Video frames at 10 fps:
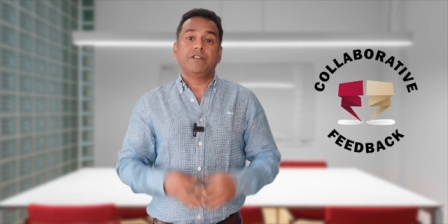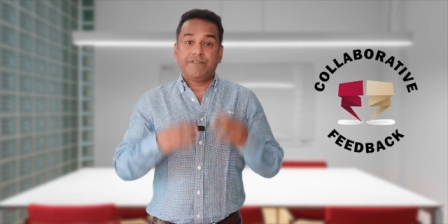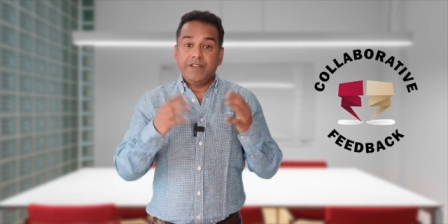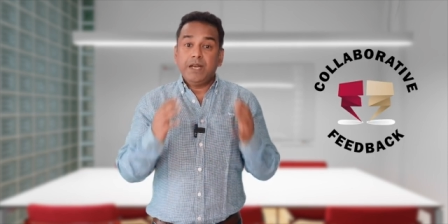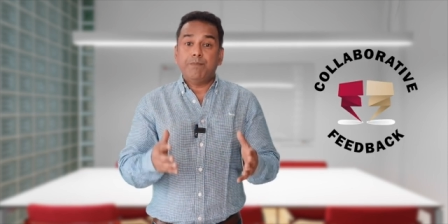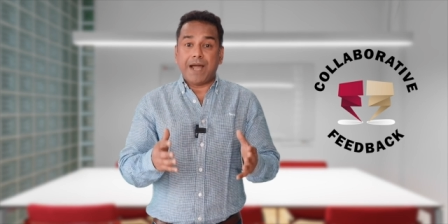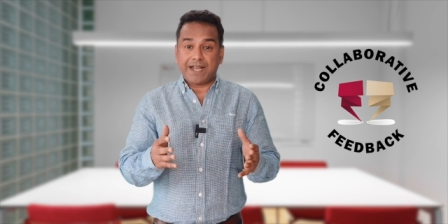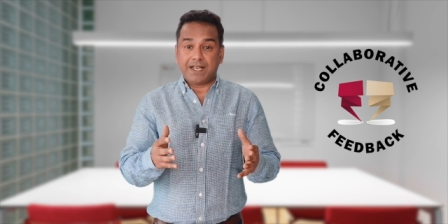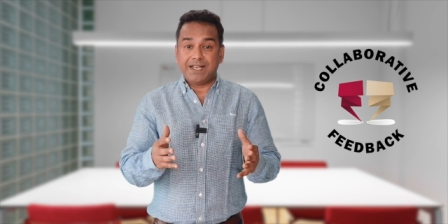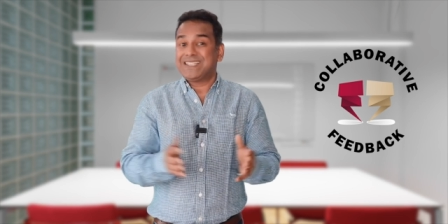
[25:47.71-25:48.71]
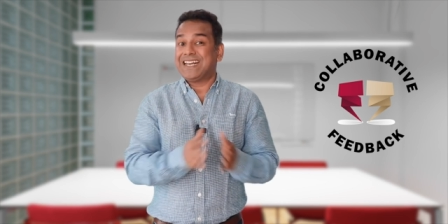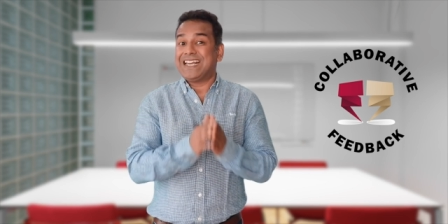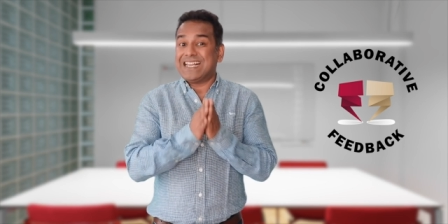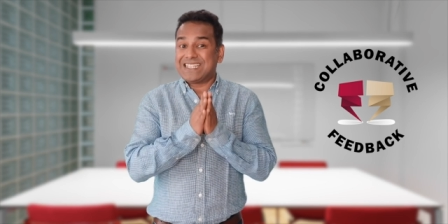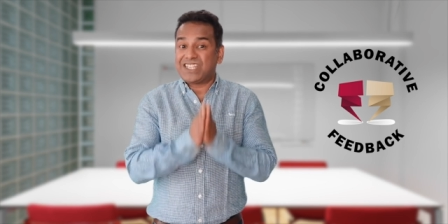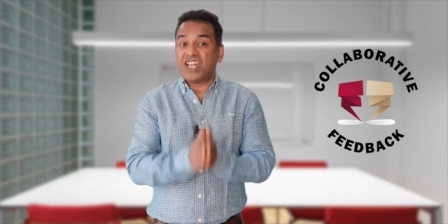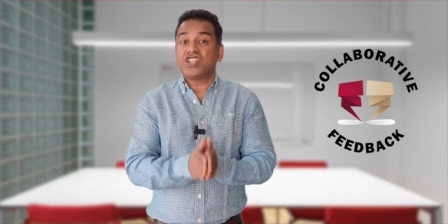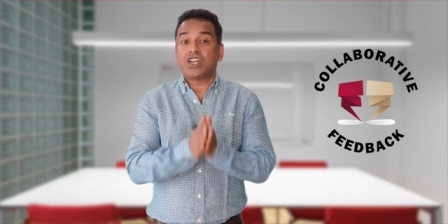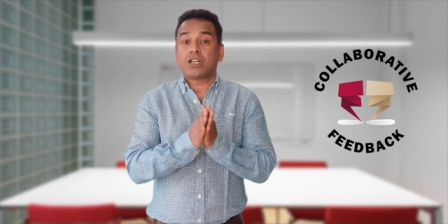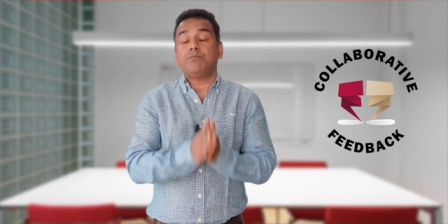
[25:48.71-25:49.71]
Feedback is an
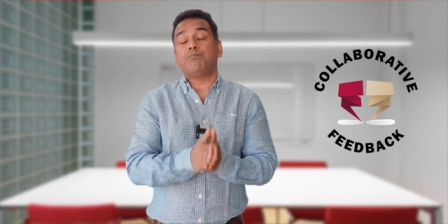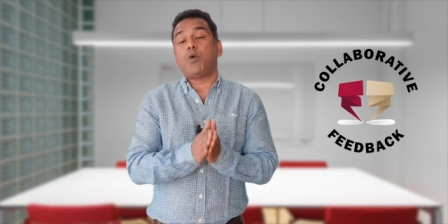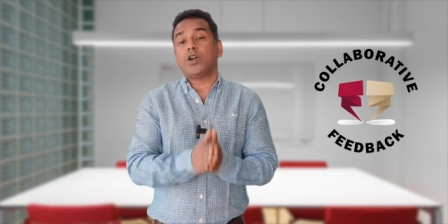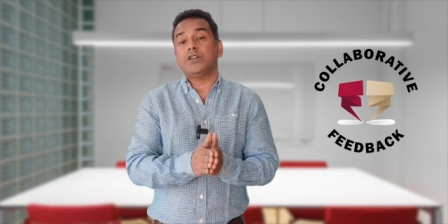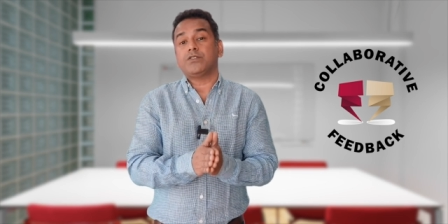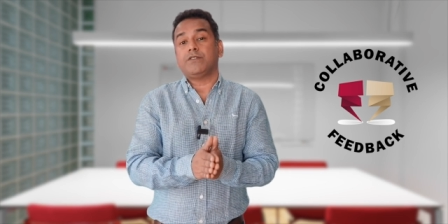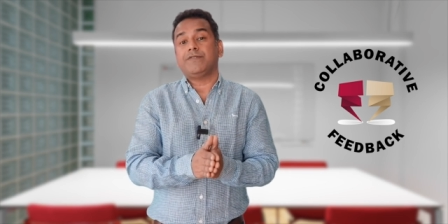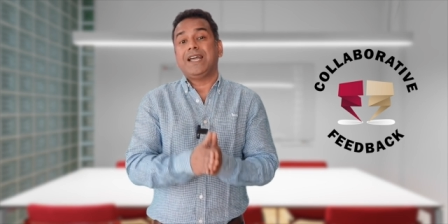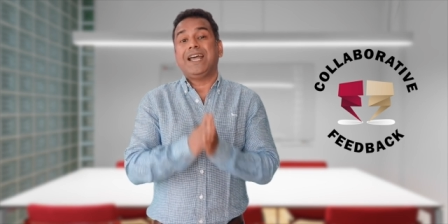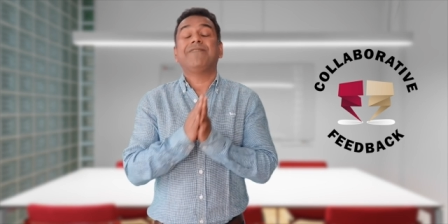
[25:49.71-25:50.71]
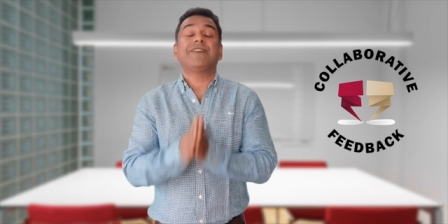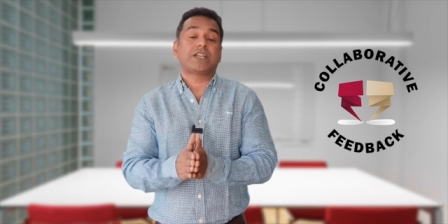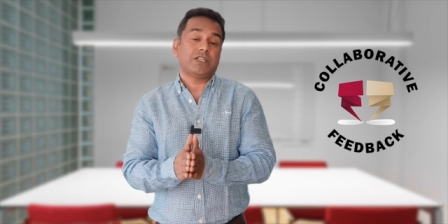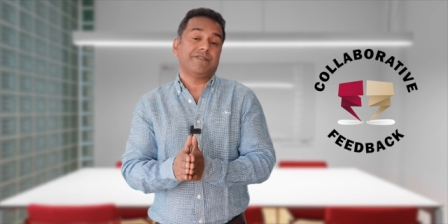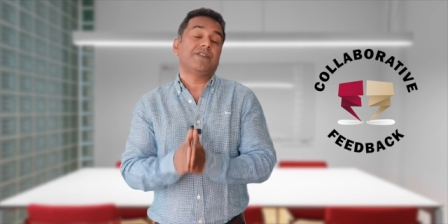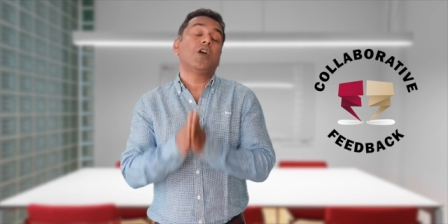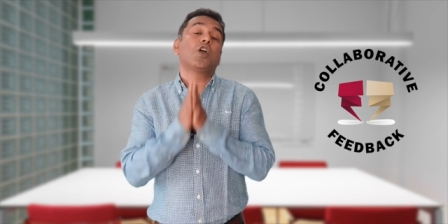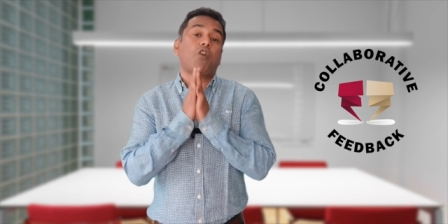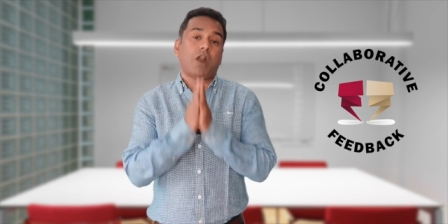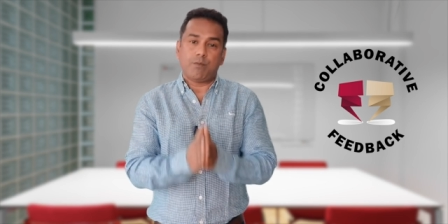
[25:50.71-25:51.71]
essential component of effective
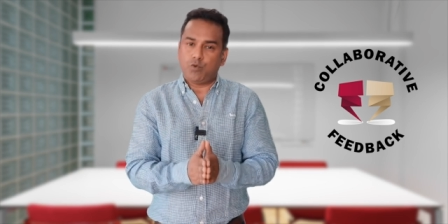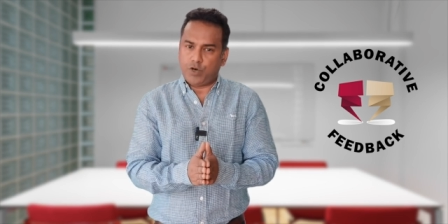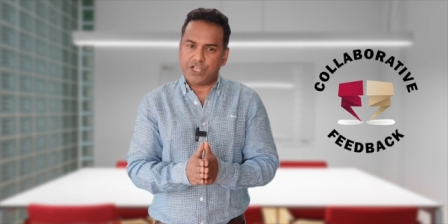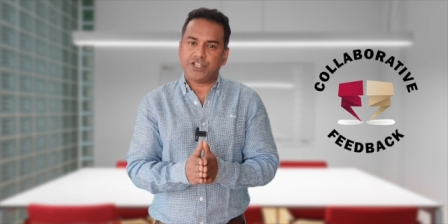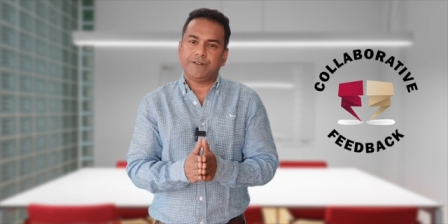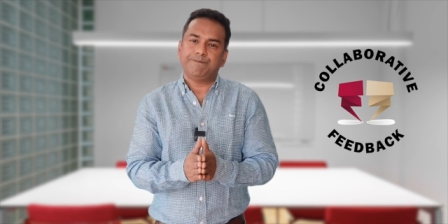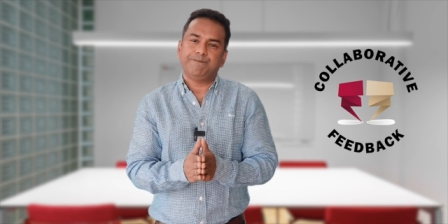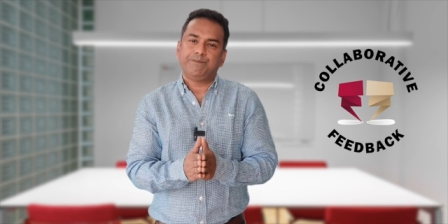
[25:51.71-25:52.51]
collaboration.